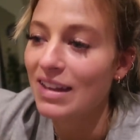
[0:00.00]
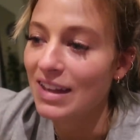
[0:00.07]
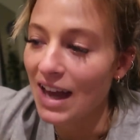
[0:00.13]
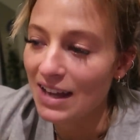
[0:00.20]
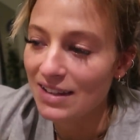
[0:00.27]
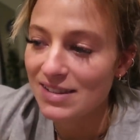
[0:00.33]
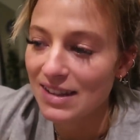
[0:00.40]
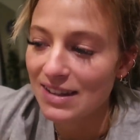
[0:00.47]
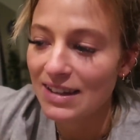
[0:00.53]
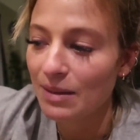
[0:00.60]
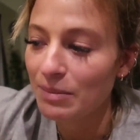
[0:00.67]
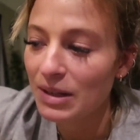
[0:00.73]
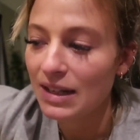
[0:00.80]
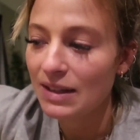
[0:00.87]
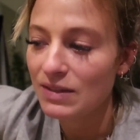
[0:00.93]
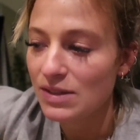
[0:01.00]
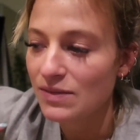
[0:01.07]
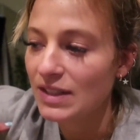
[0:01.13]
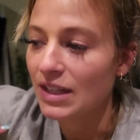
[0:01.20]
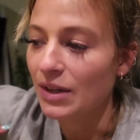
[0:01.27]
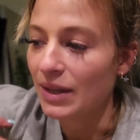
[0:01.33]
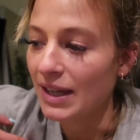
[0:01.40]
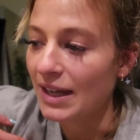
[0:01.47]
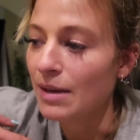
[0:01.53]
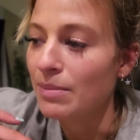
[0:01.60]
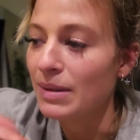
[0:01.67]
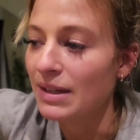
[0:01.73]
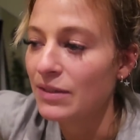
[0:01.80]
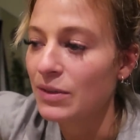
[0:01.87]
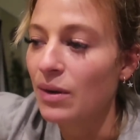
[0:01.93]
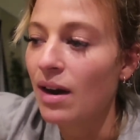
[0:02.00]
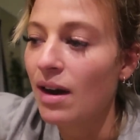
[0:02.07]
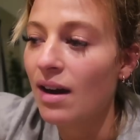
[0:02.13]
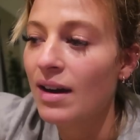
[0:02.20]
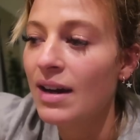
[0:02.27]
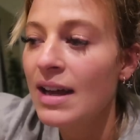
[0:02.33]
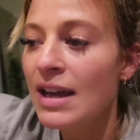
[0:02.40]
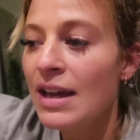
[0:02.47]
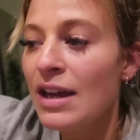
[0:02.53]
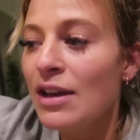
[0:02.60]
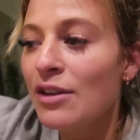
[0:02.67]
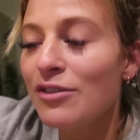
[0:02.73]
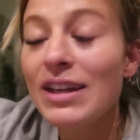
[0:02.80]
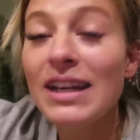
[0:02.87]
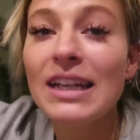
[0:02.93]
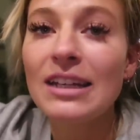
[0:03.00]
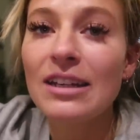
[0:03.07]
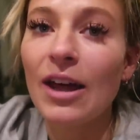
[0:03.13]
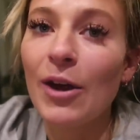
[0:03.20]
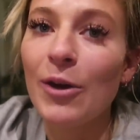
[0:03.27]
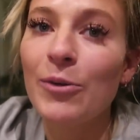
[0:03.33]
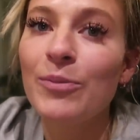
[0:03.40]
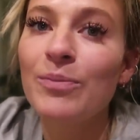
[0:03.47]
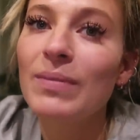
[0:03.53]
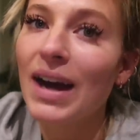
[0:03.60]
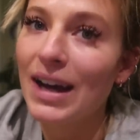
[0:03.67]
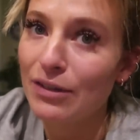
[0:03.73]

yes, I think I'm gonna leave this video here, but if you are feeling low,